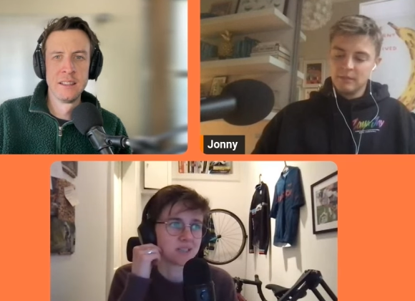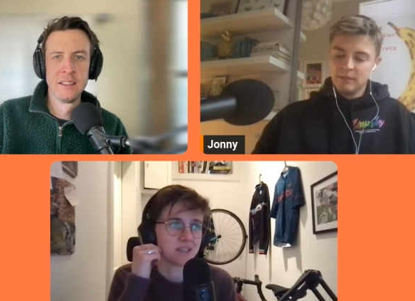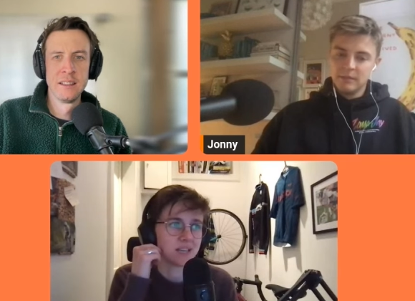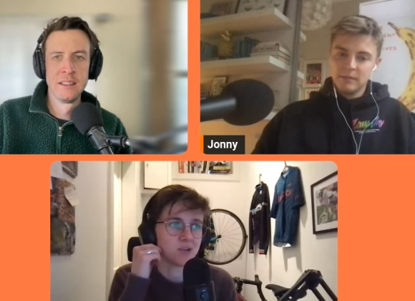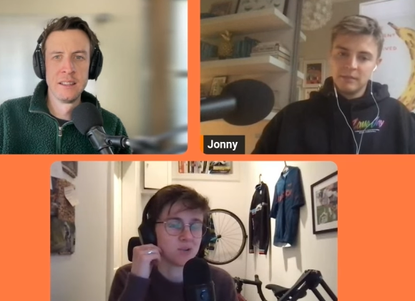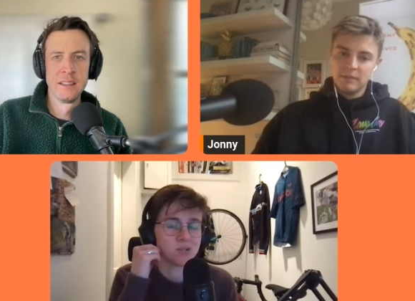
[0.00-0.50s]

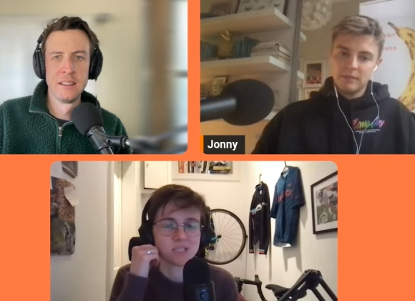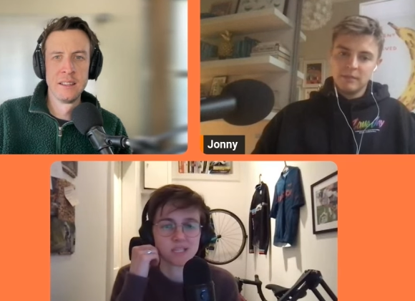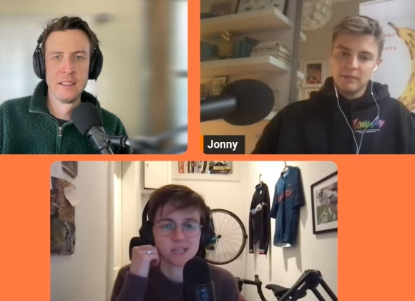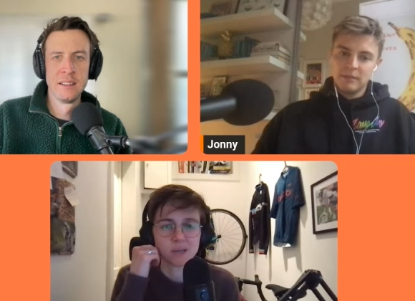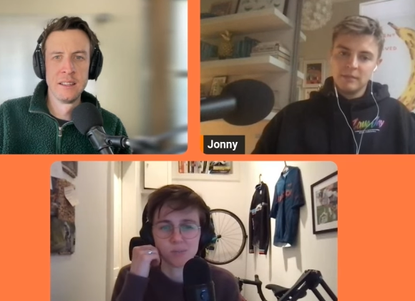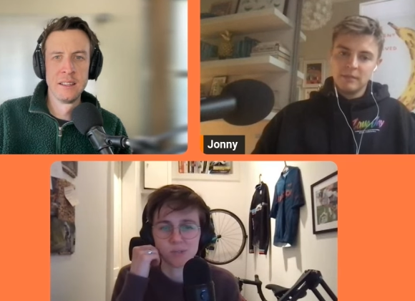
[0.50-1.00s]
Speaker 1: increasing
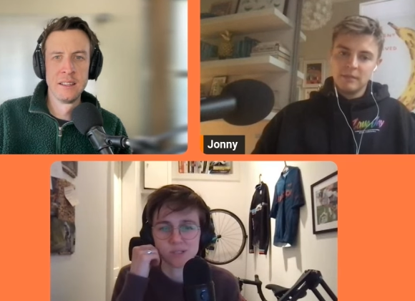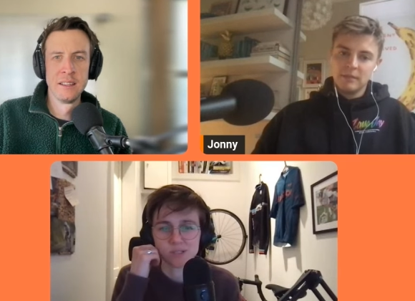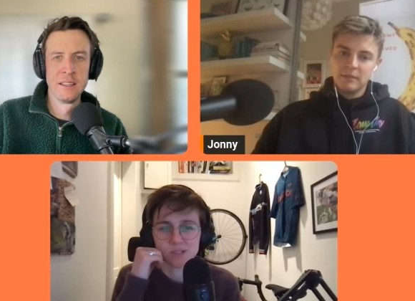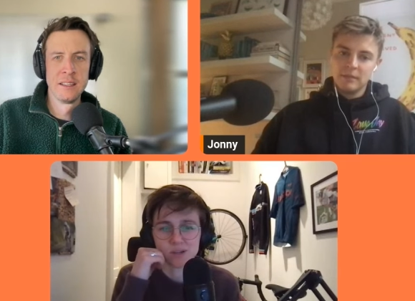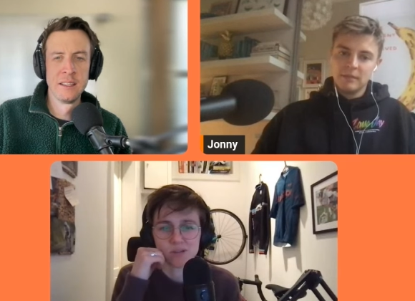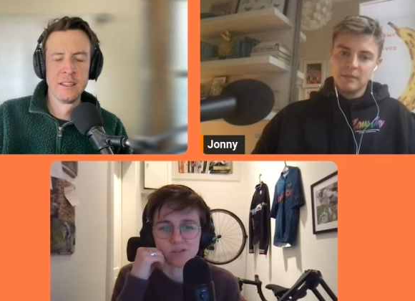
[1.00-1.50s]
numbers
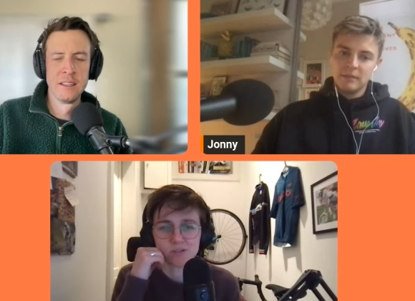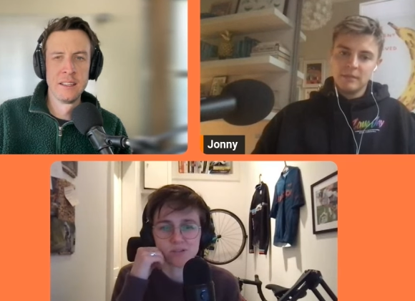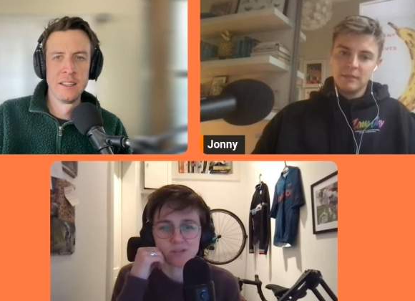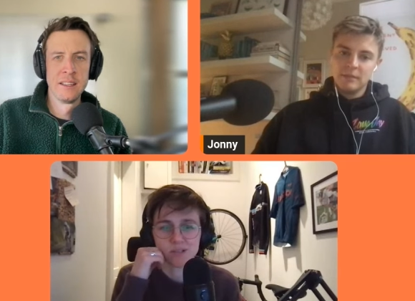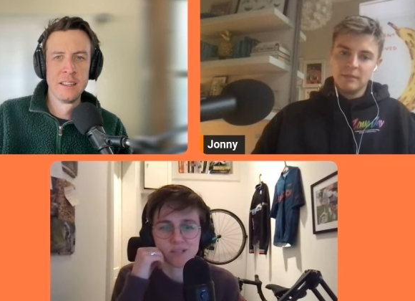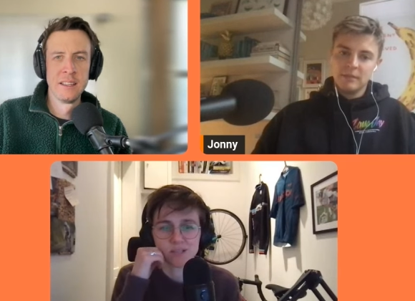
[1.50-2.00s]
of
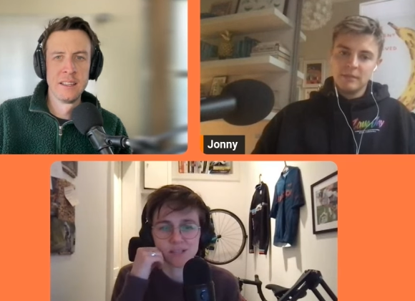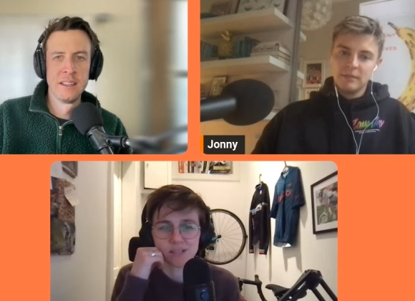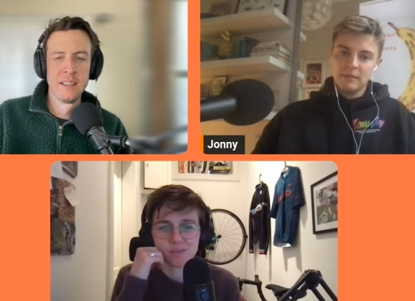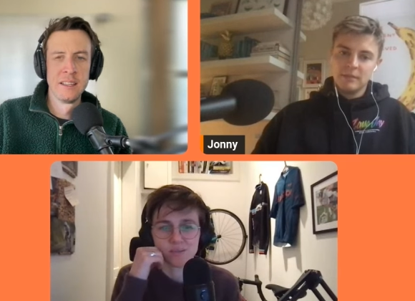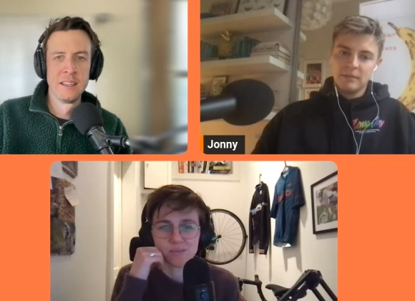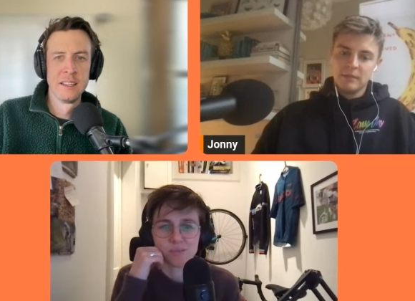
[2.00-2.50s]

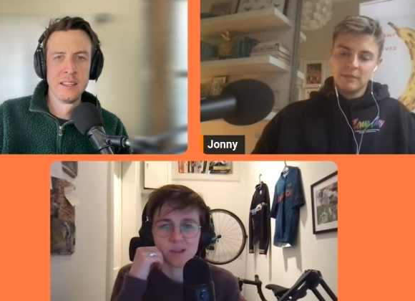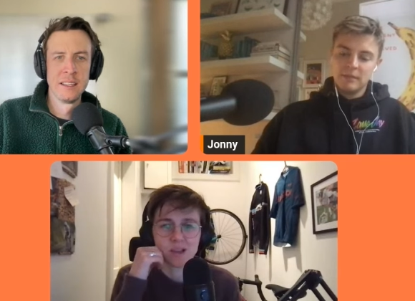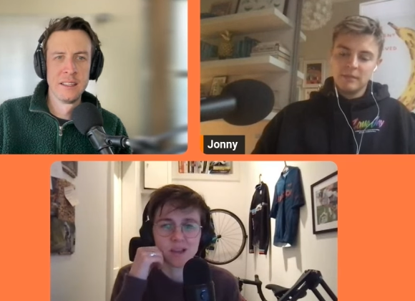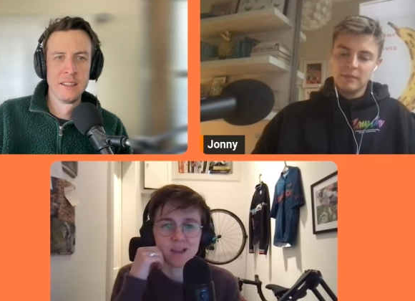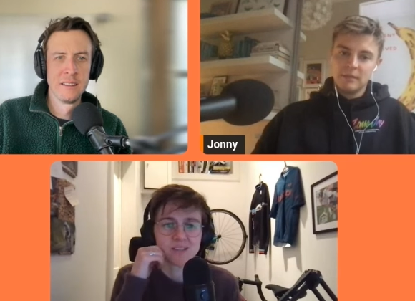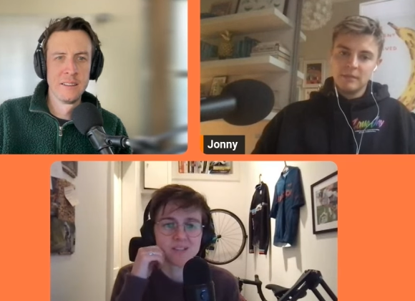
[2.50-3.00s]

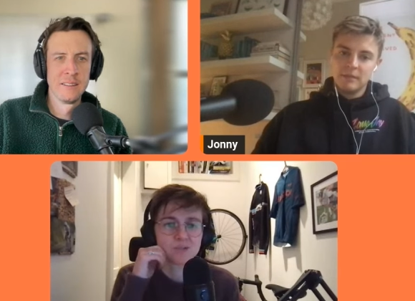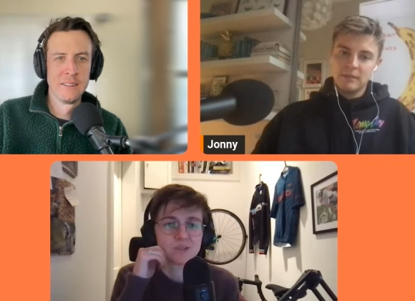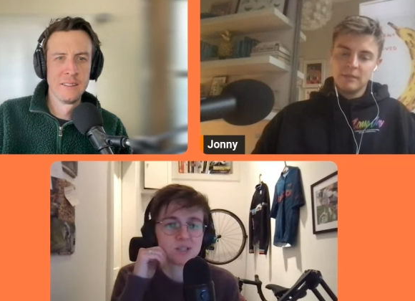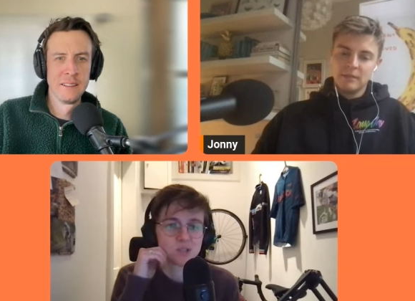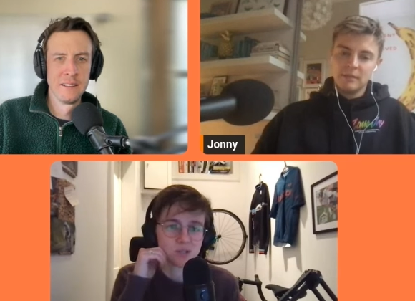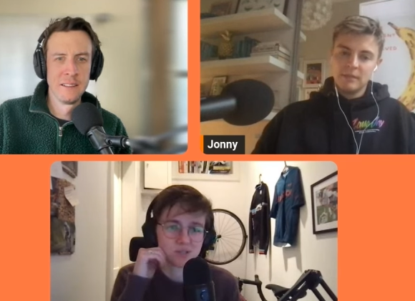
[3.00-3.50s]
uh,
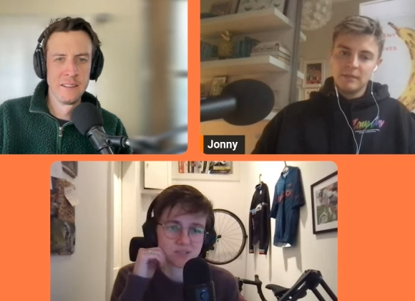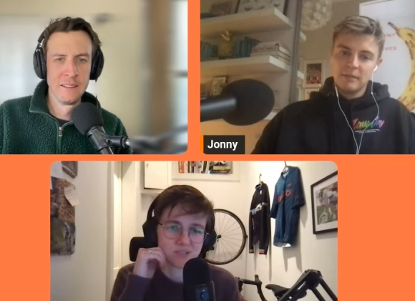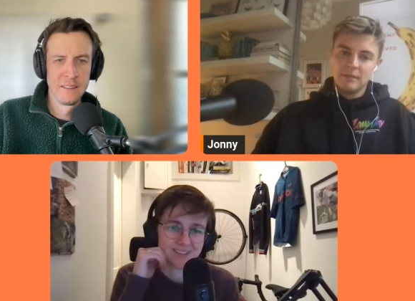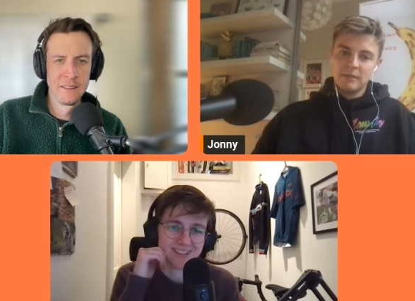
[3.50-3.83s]
screenshots